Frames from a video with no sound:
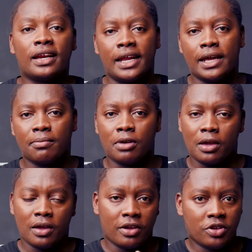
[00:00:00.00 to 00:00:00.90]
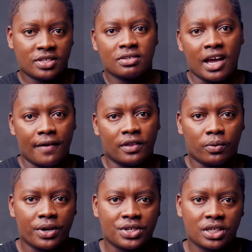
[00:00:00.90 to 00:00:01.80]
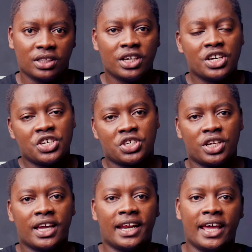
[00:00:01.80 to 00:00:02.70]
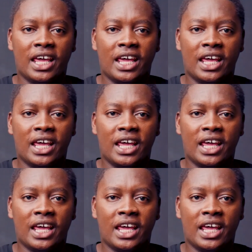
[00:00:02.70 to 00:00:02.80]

of the day, you still have the question, should you get the